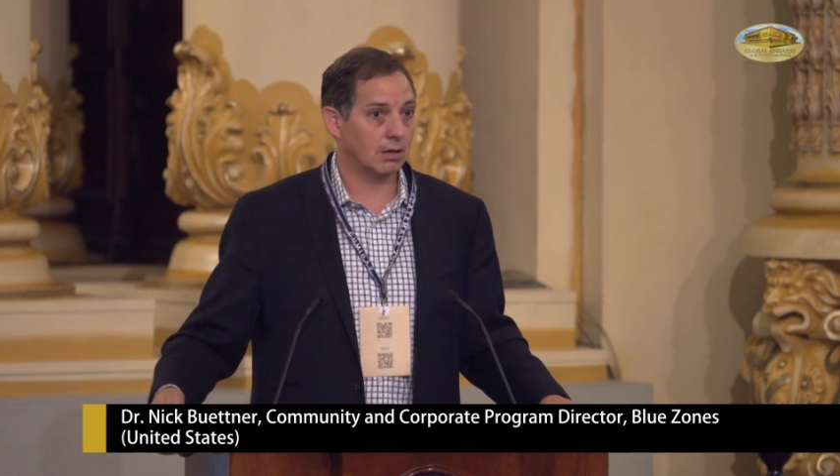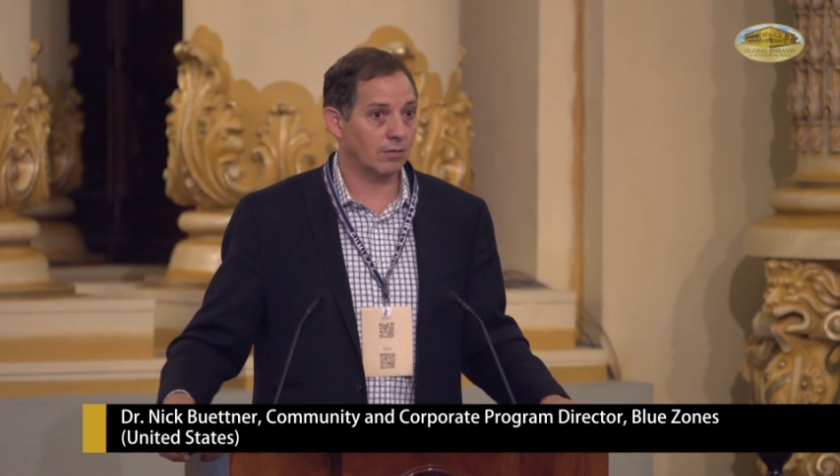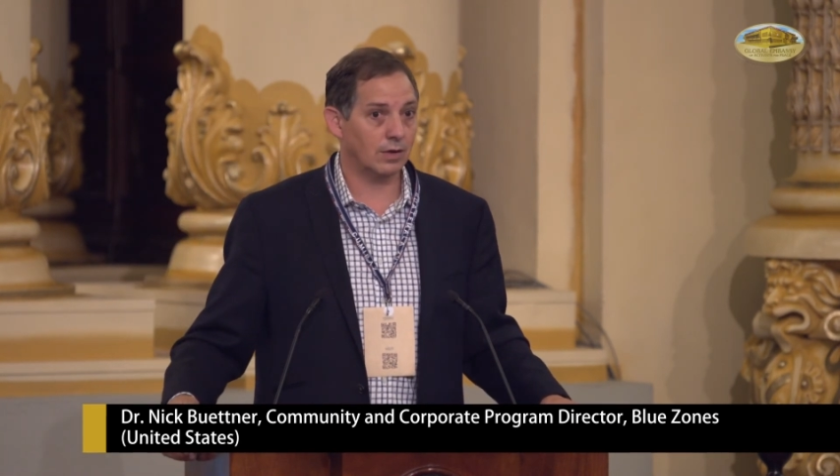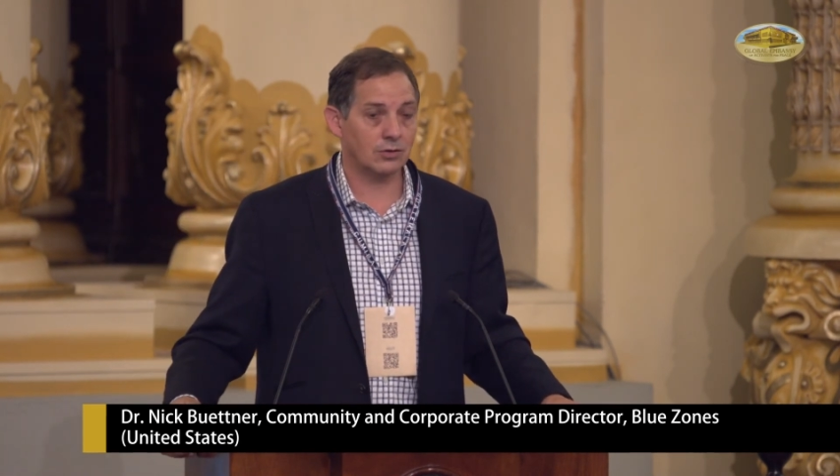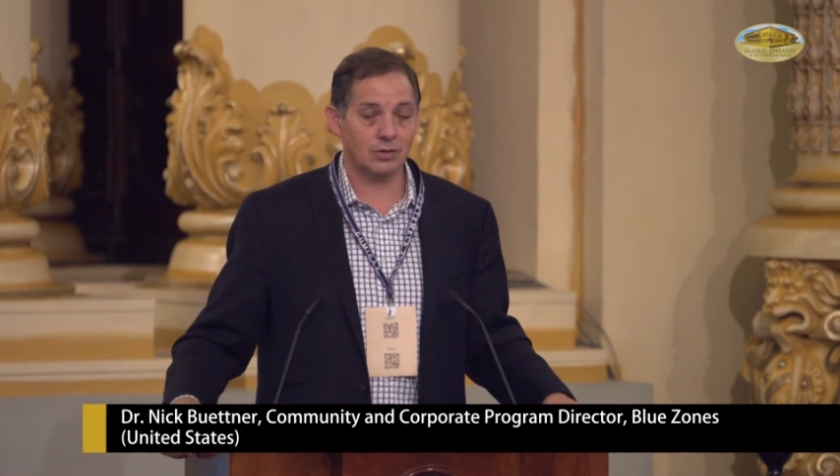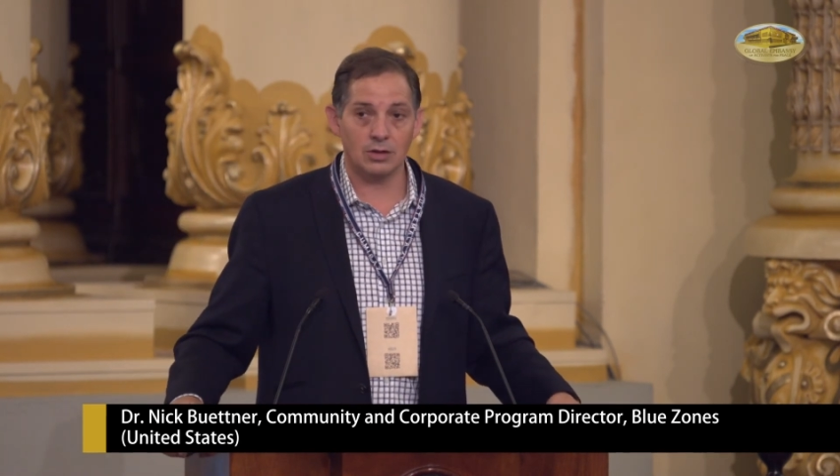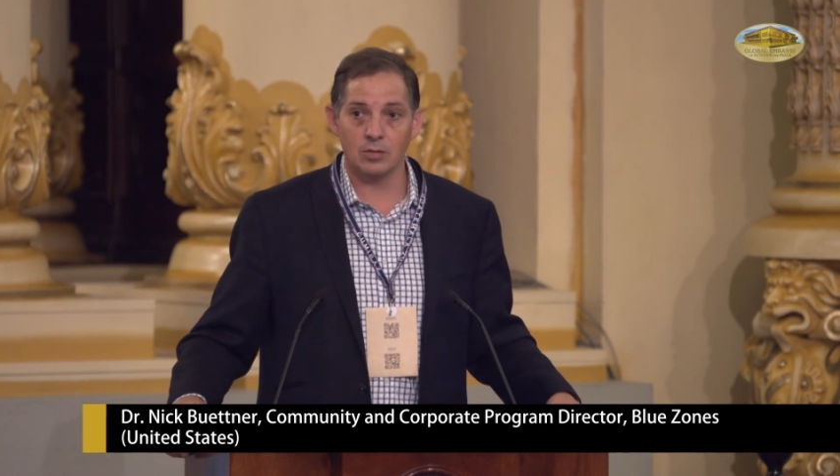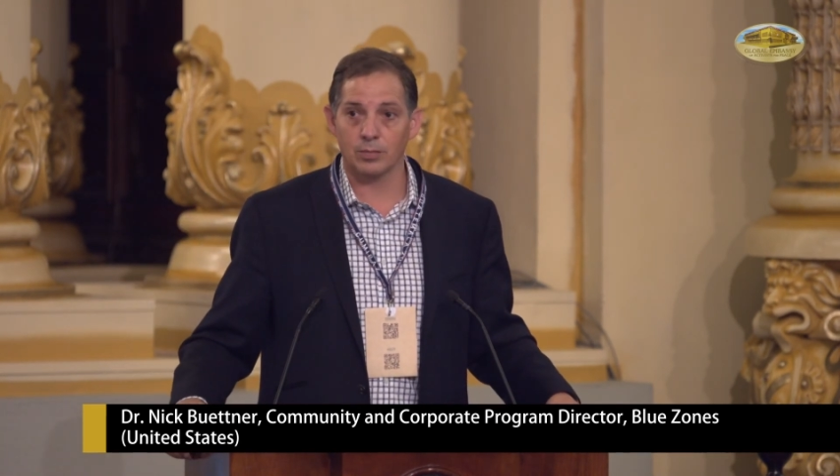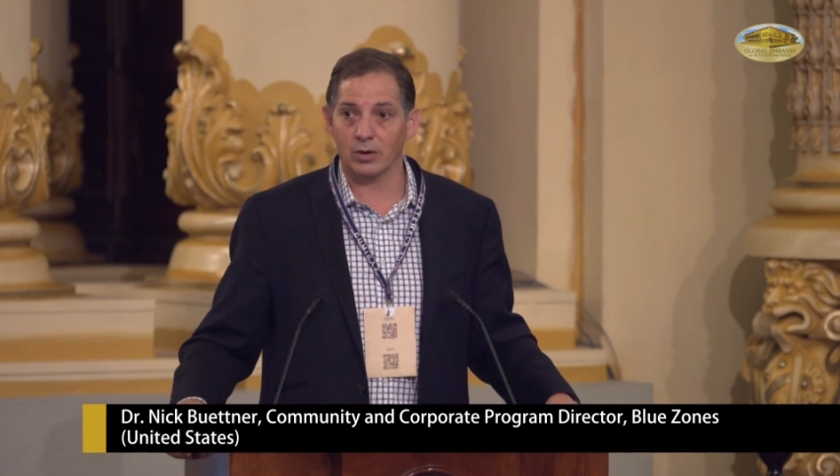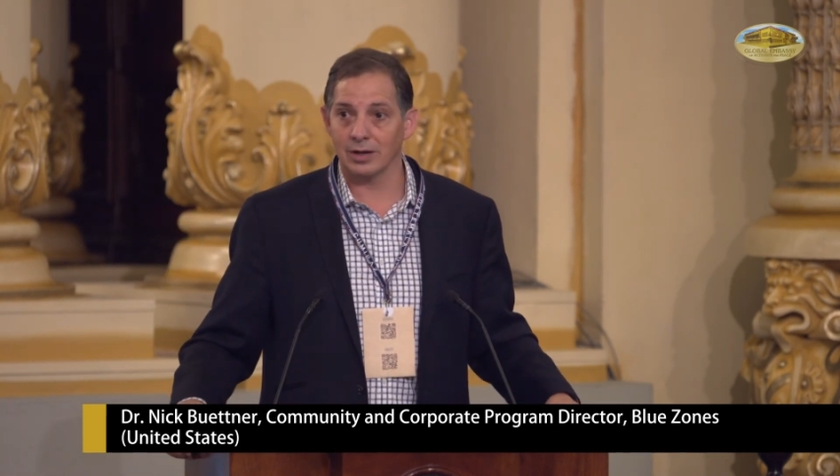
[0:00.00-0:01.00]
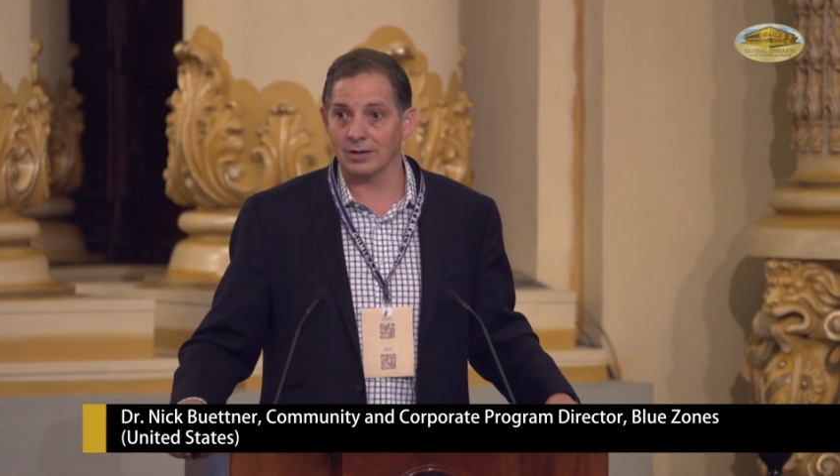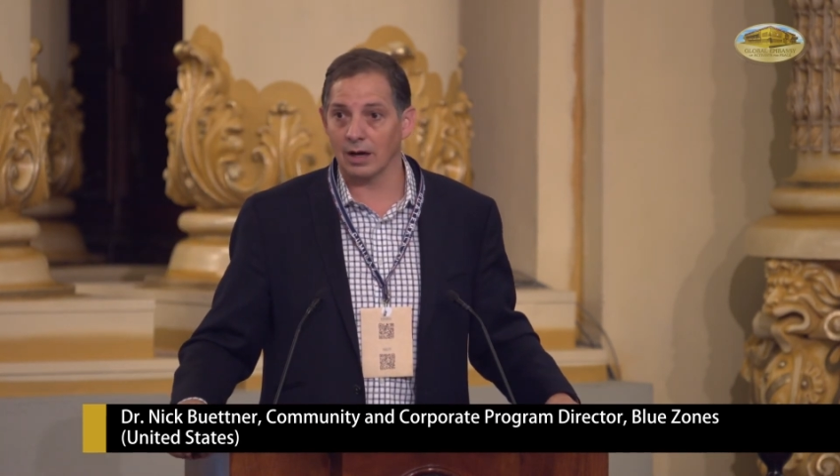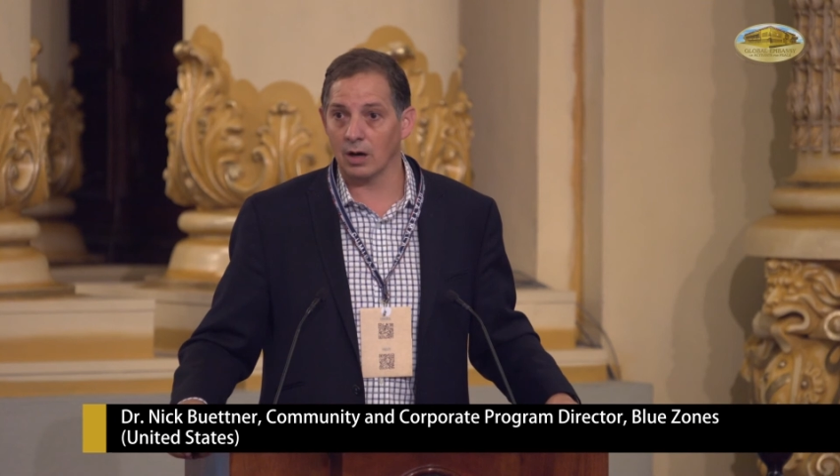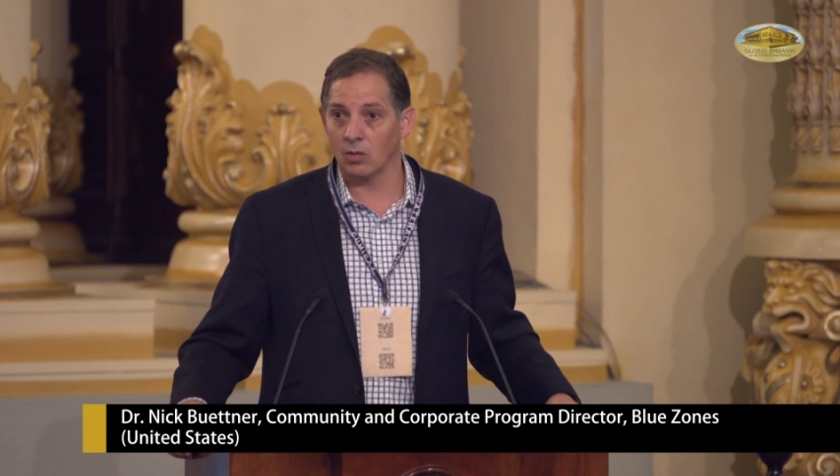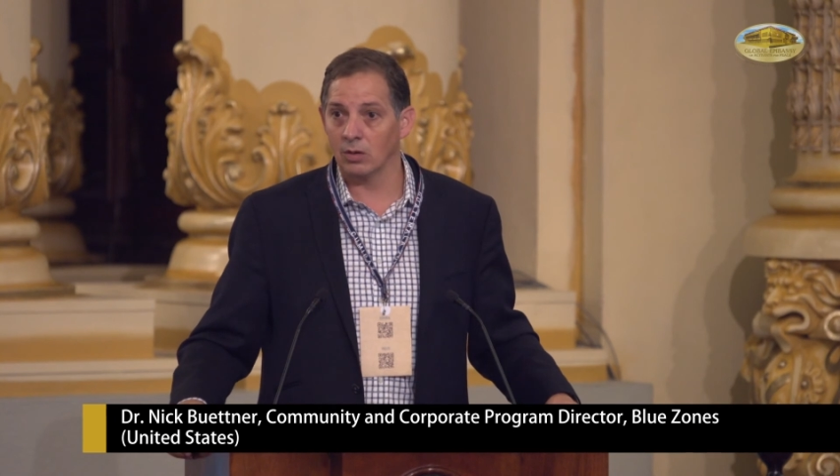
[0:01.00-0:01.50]
Eventually you break
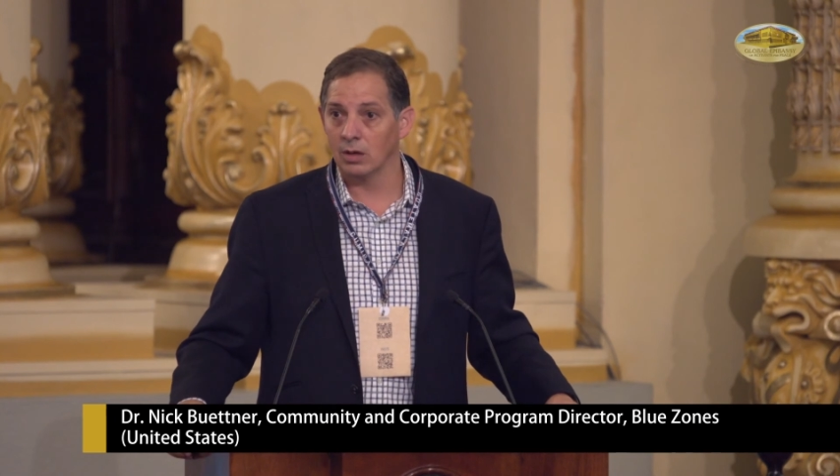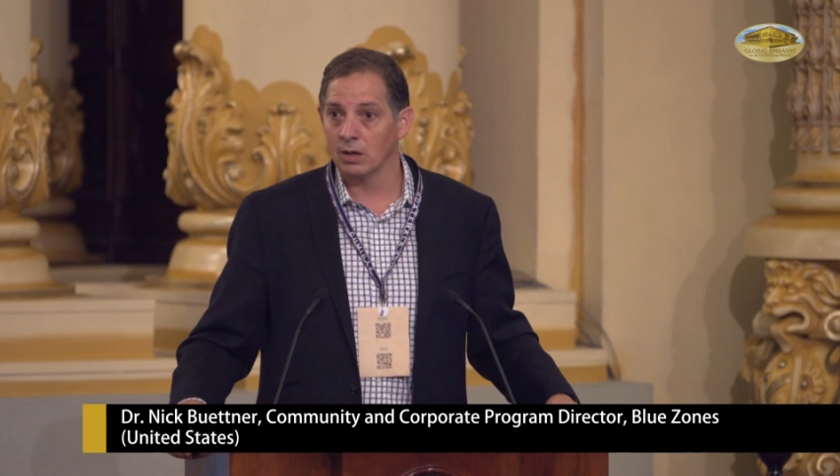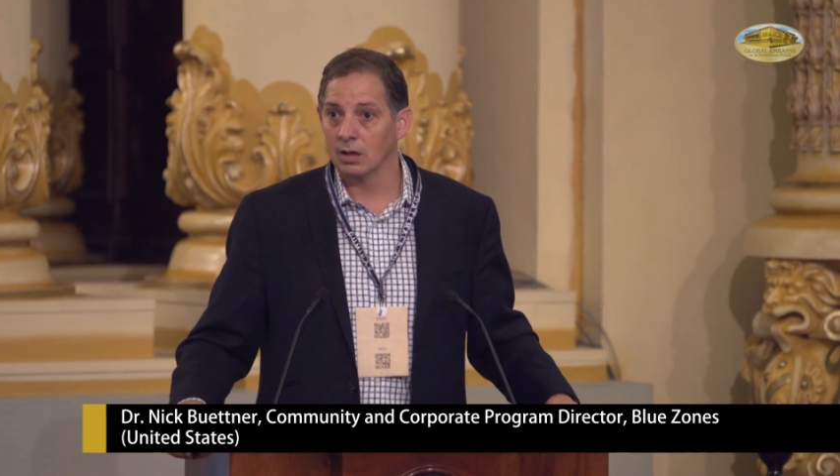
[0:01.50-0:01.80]
down